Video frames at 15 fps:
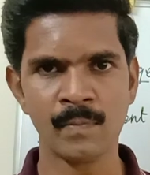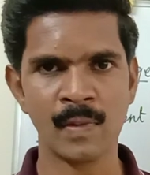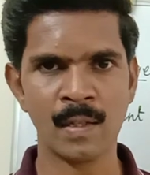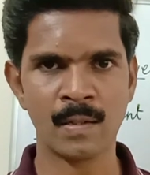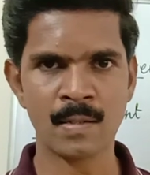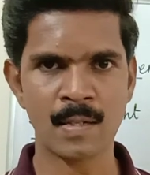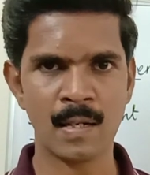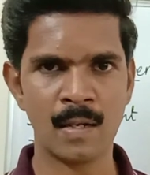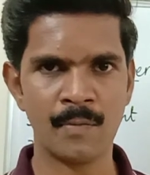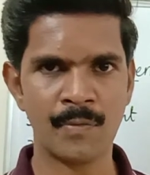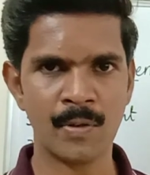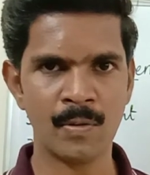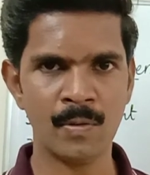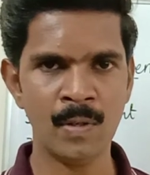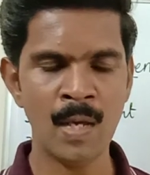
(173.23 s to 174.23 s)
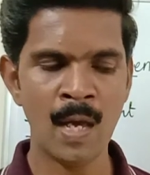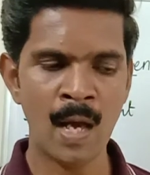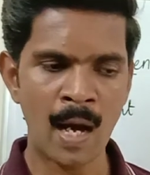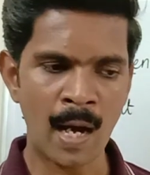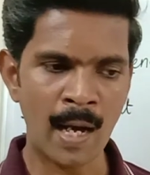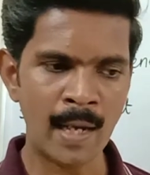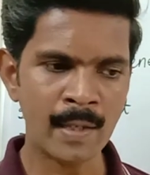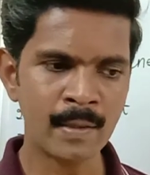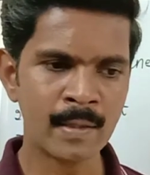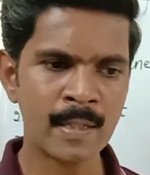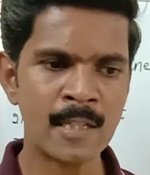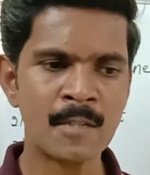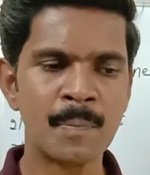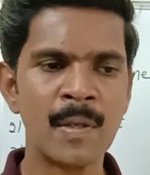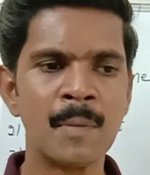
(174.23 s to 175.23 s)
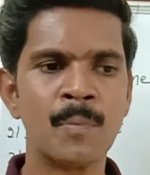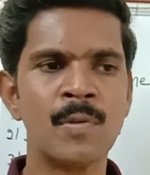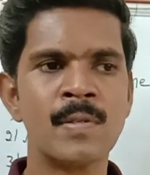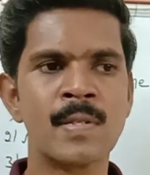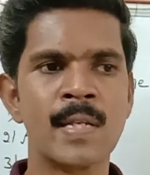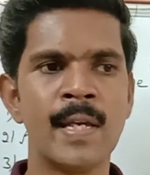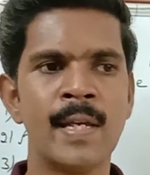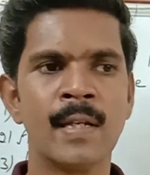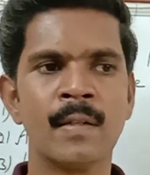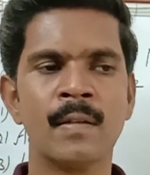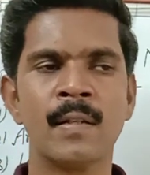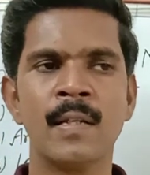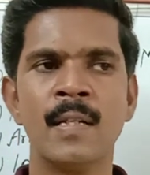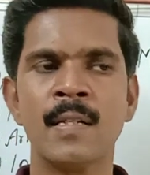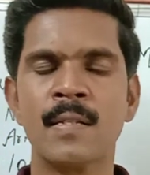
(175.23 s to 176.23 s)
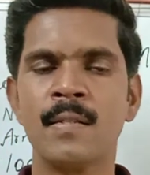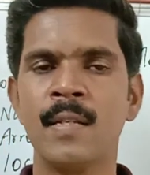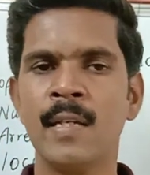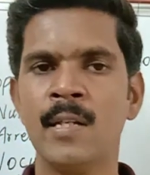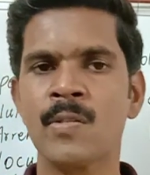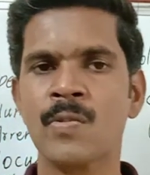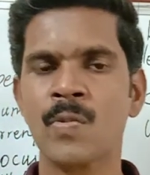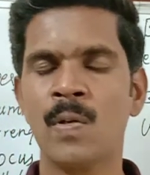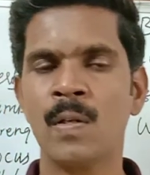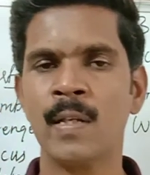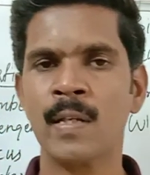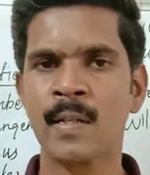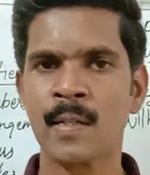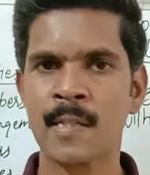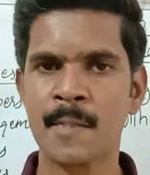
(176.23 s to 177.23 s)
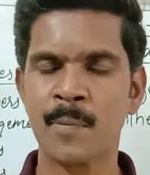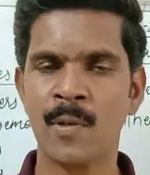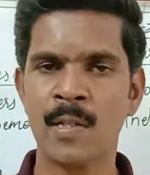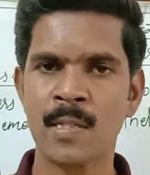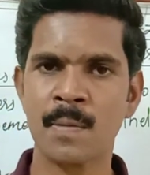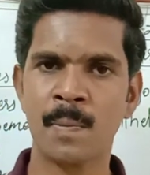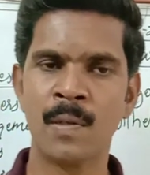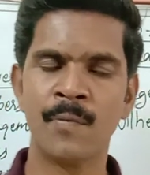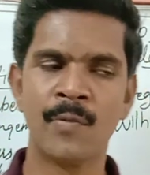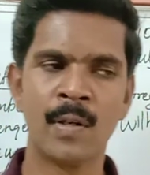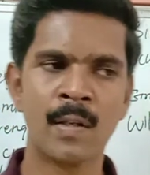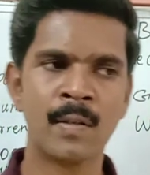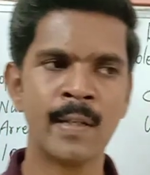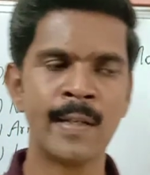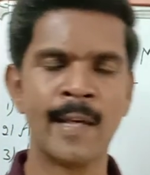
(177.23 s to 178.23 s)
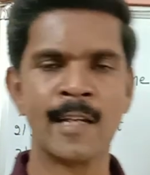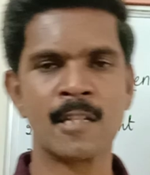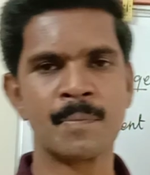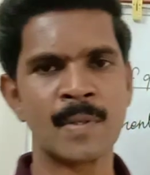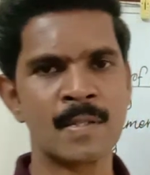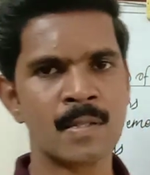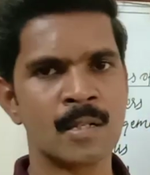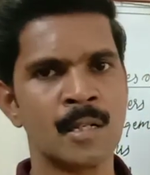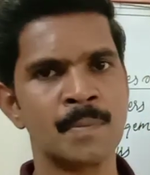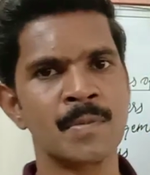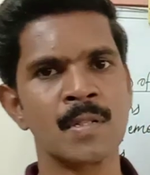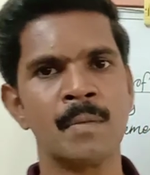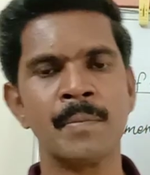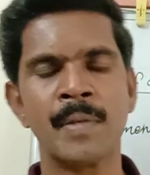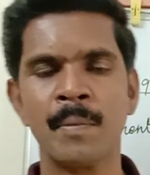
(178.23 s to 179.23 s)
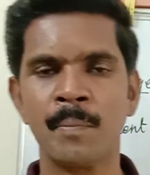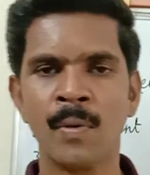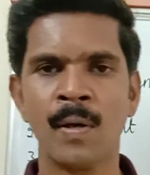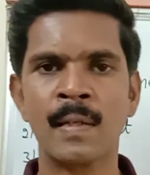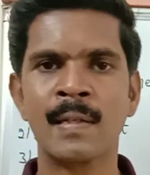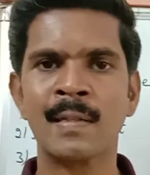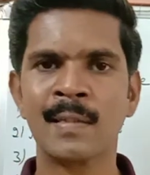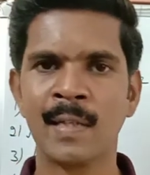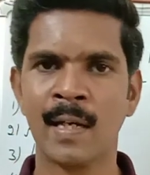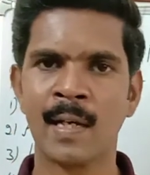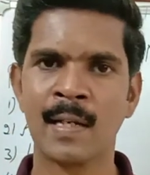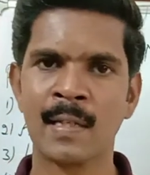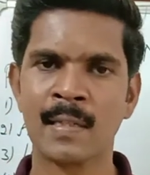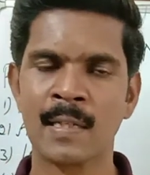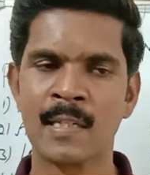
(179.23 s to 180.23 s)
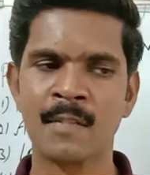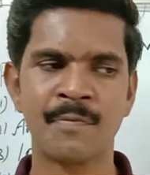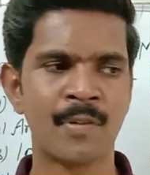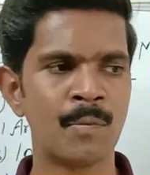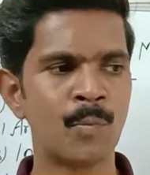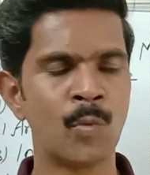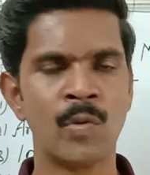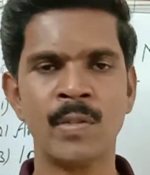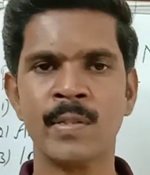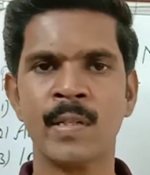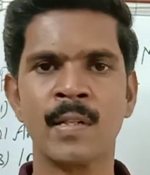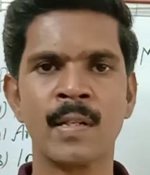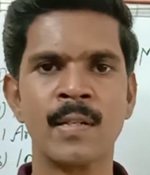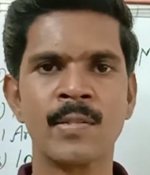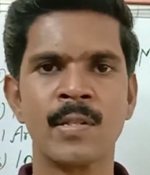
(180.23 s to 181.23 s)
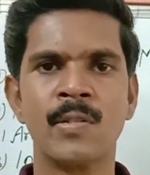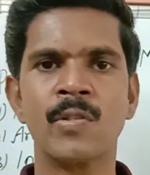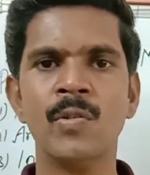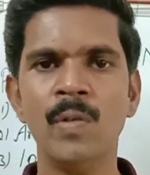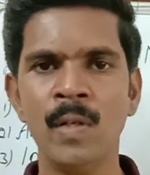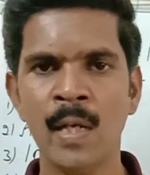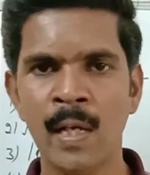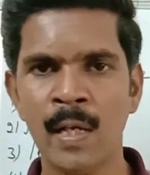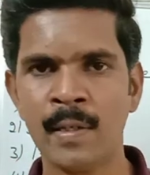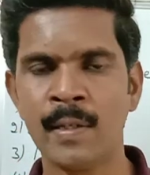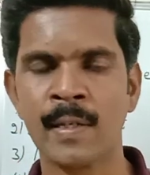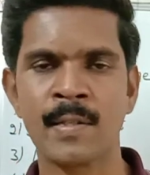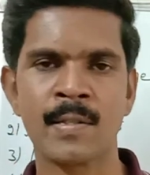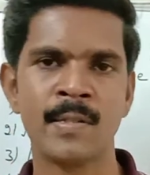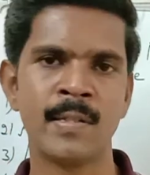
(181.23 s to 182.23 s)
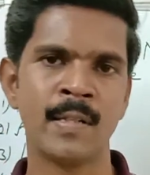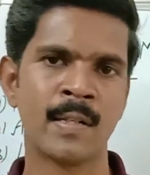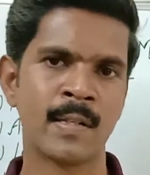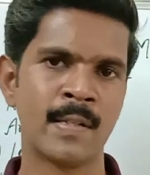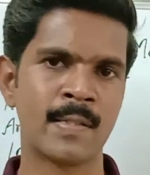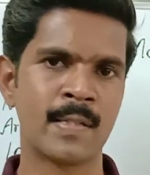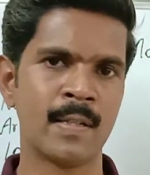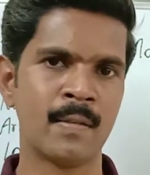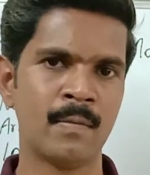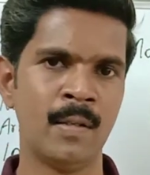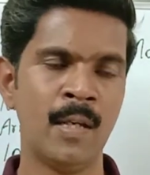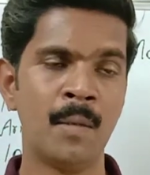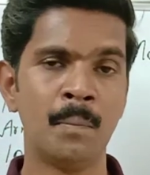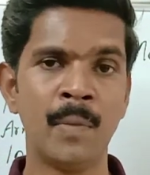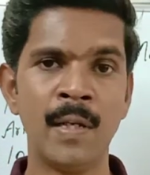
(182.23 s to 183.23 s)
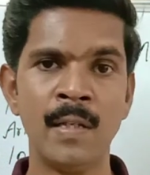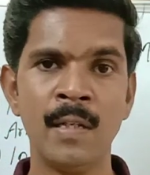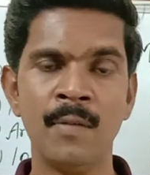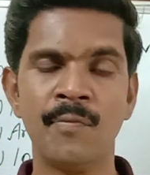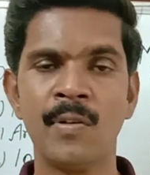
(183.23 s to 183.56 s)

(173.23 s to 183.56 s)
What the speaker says: Understand of you? And these people saying these genes only responsible for the expression of some important characters from one generation to next generation. Many